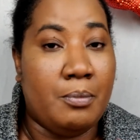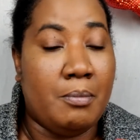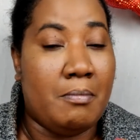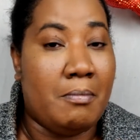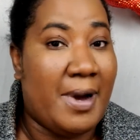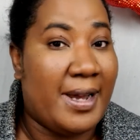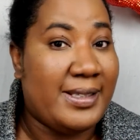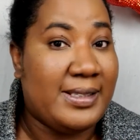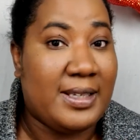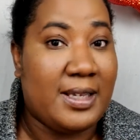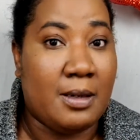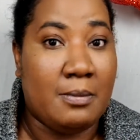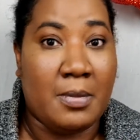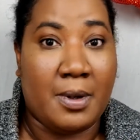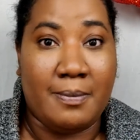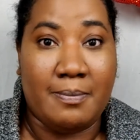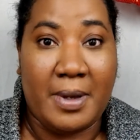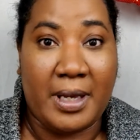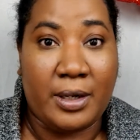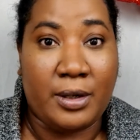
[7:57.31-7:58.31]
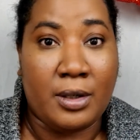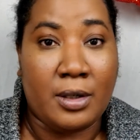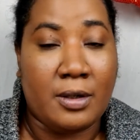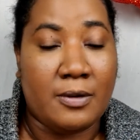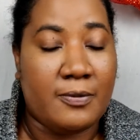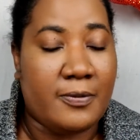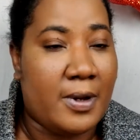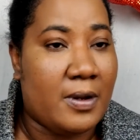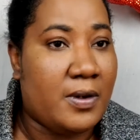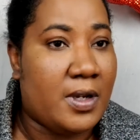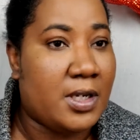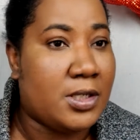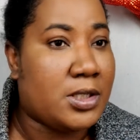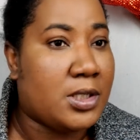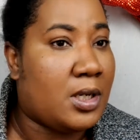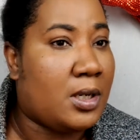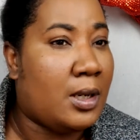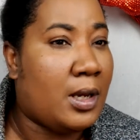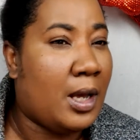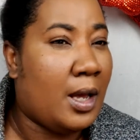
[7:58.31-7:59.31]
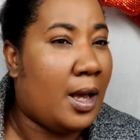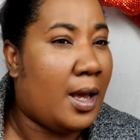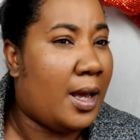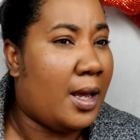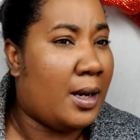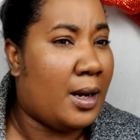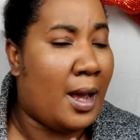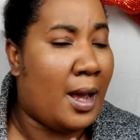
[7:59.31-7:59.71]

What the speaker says: My Skin But Better foundation, and